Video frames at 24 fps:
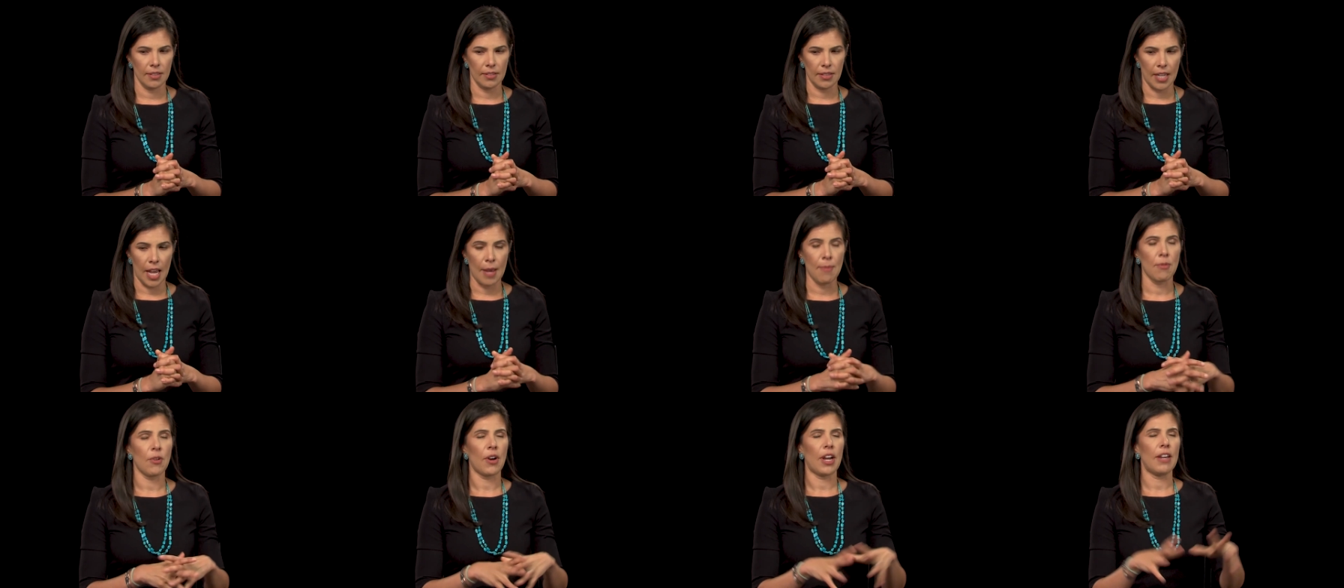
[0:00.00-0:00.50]

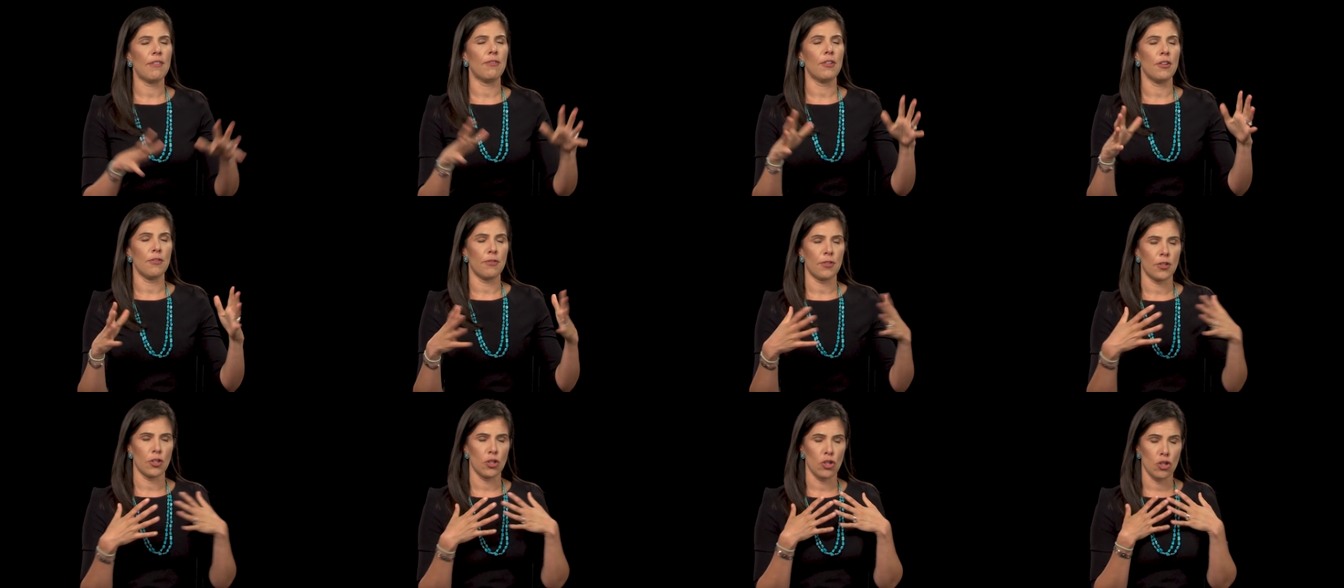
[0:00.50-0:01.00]
I'm grateful
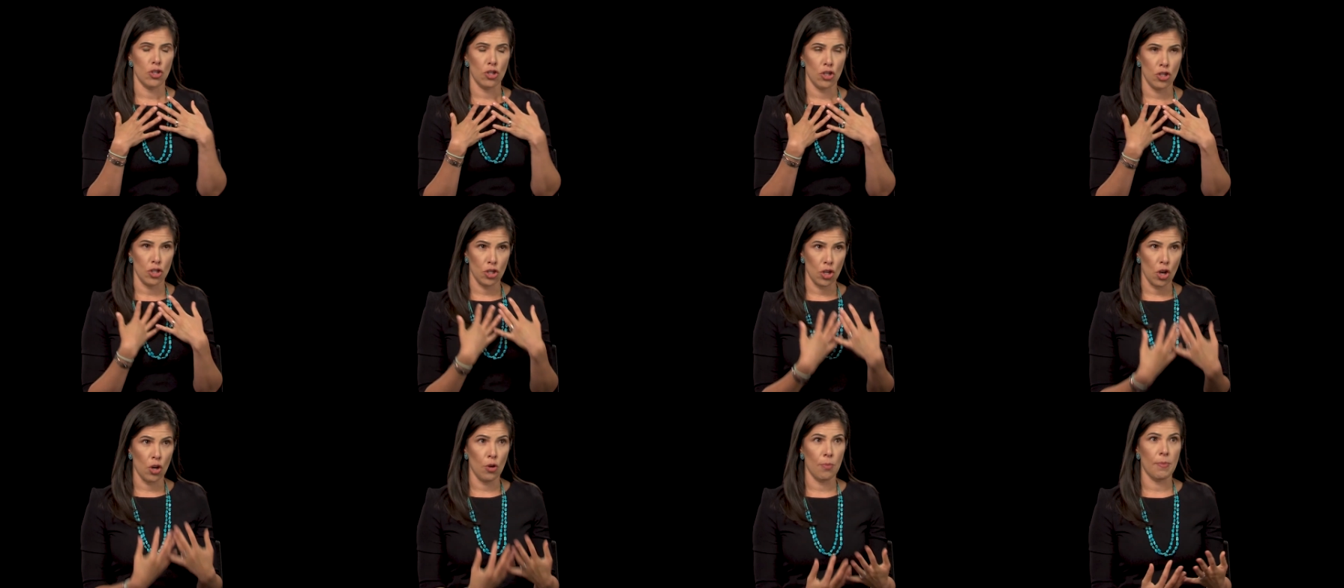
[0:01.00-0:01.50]
for
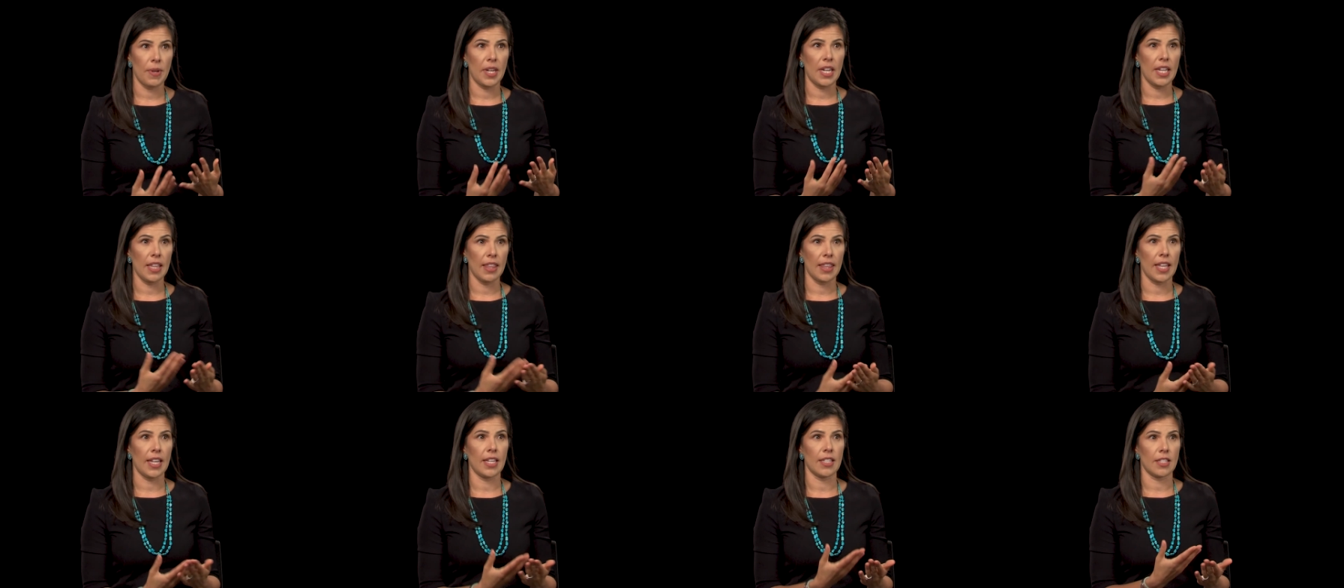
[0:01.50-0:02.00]
so many
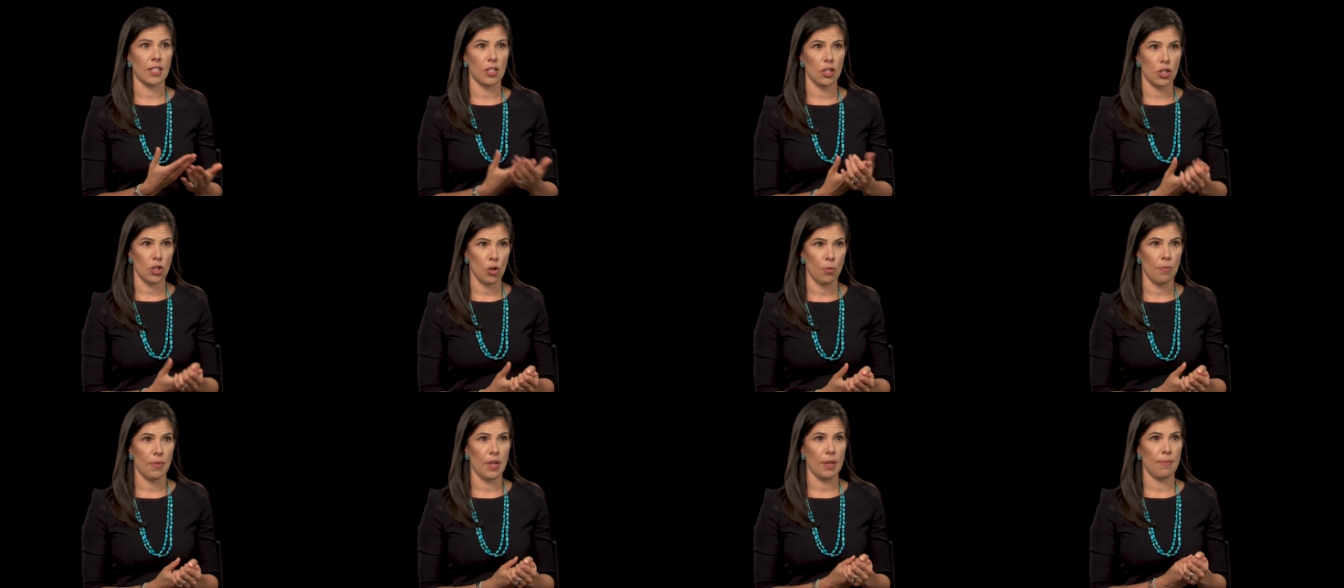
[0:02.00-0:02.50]
things and
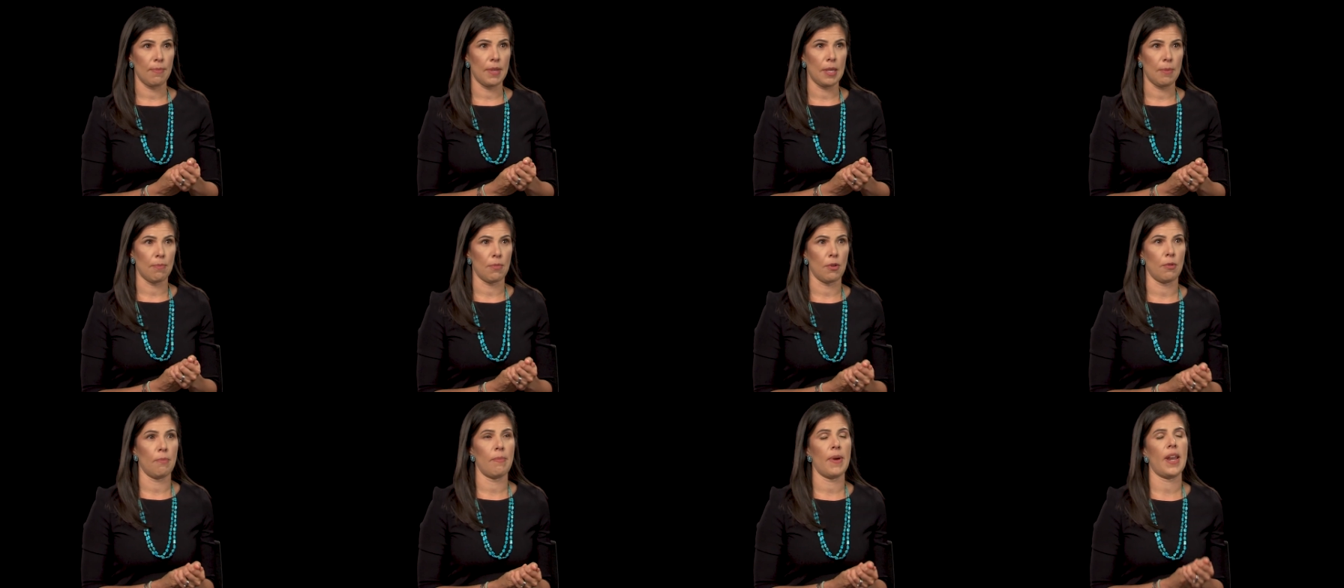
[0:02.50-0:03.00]
so many
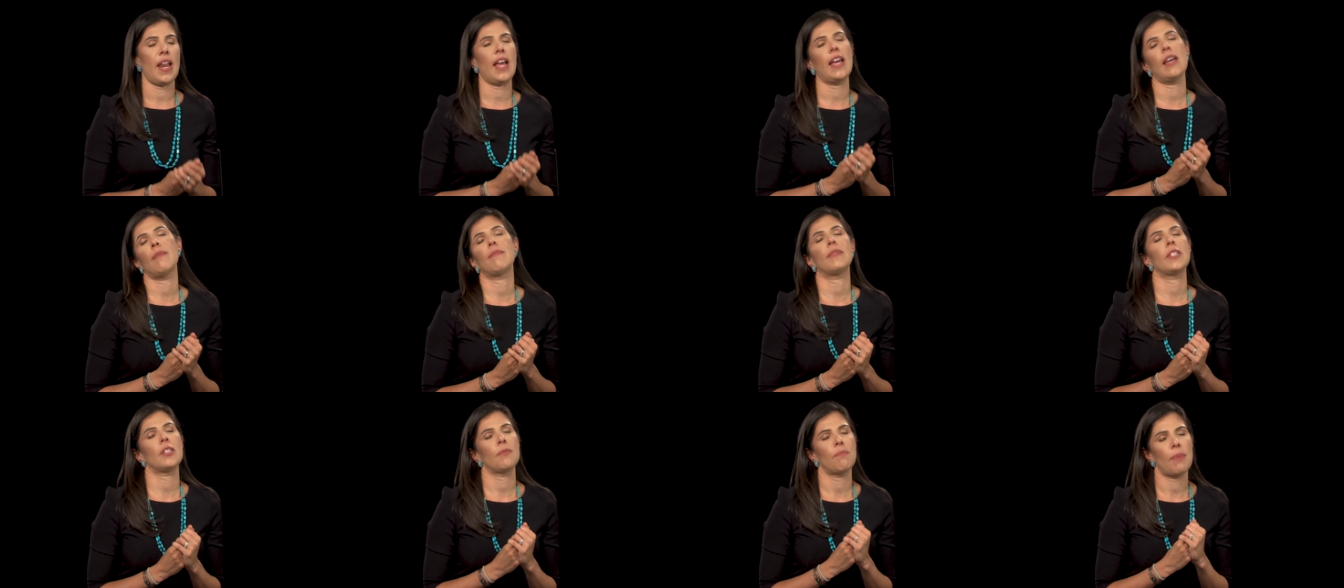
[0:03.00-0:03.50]
people, but I
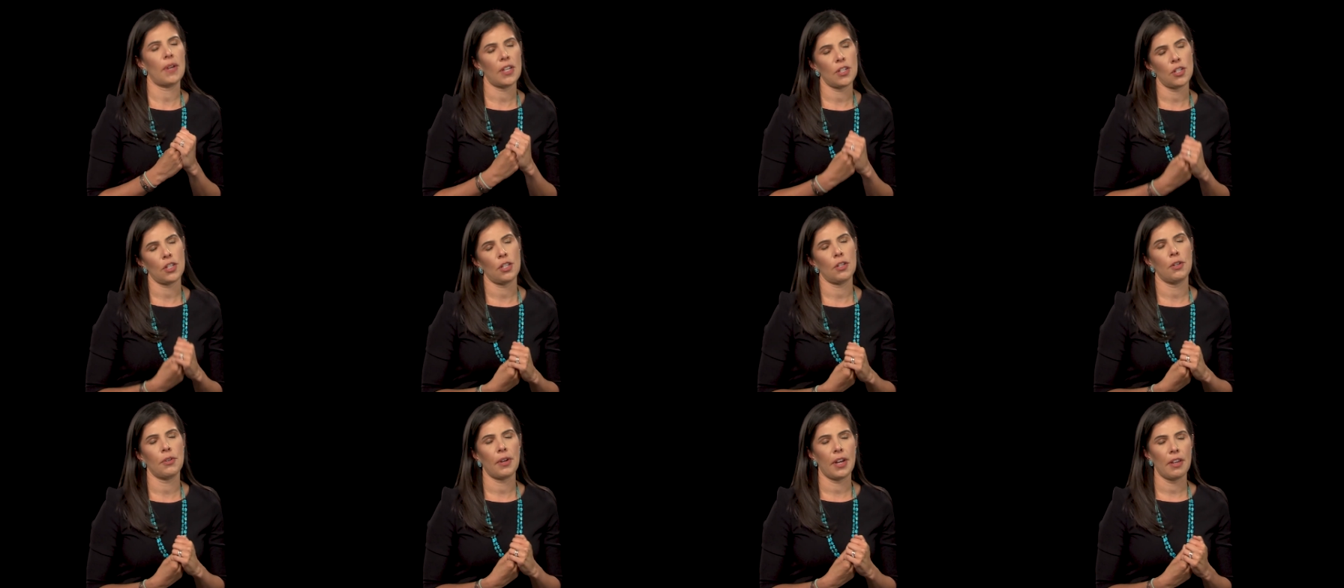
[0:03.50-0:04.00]
am
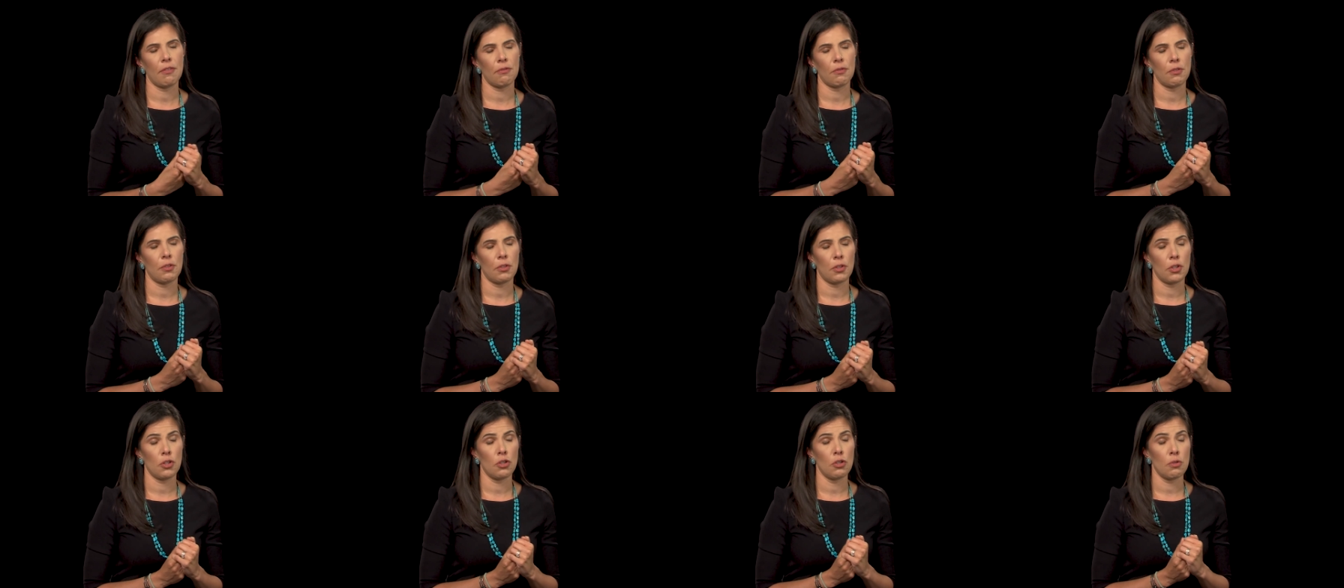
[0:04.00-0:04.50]
especially
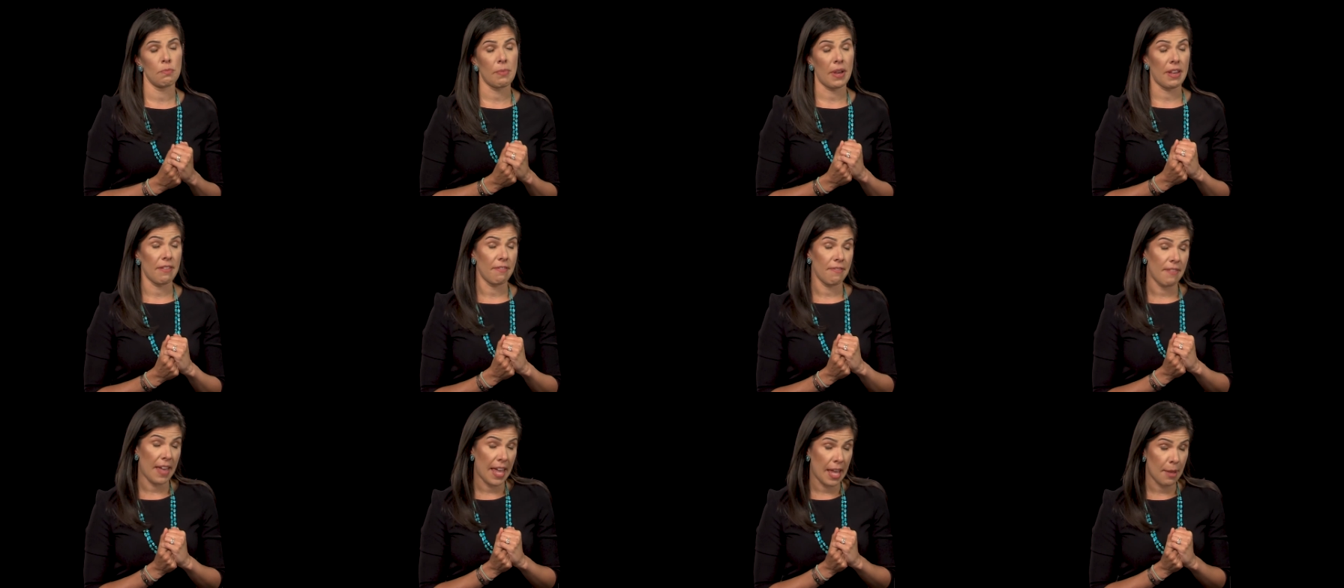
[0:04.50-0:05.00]
grateful to my
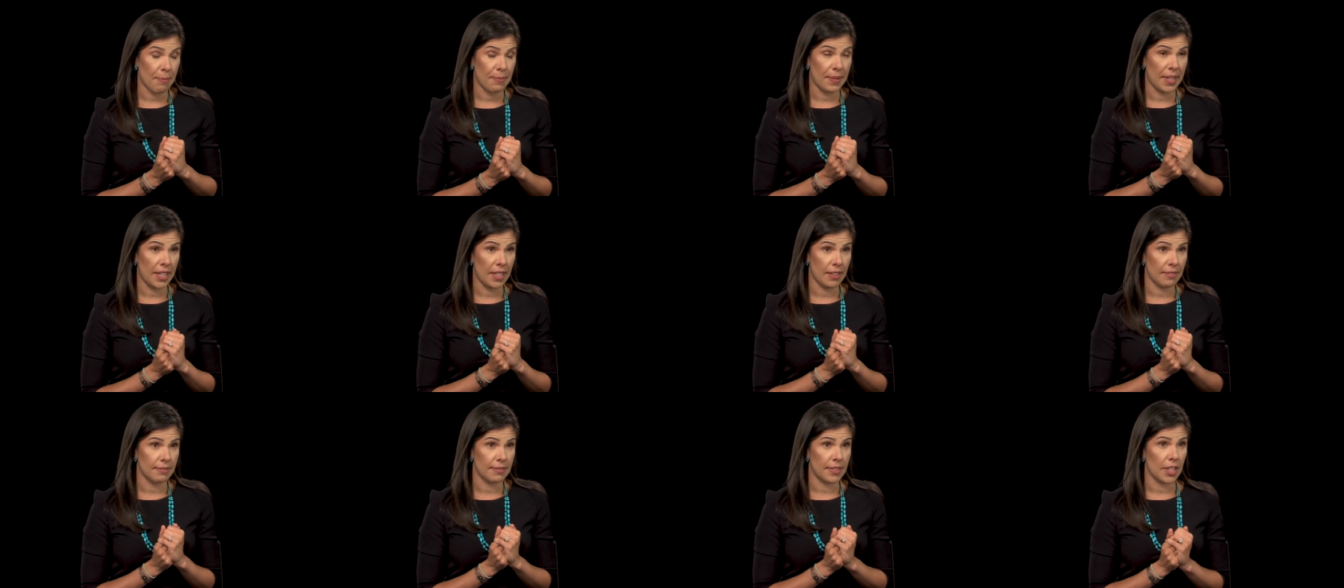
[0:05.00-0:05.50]

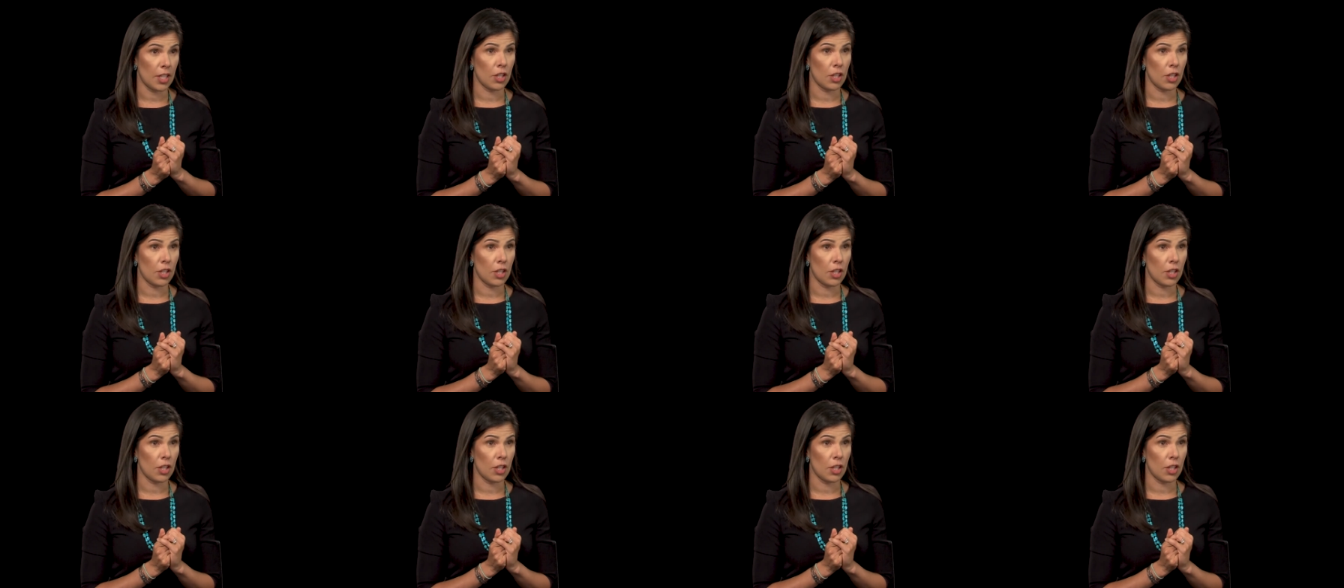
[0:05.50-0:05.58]
family,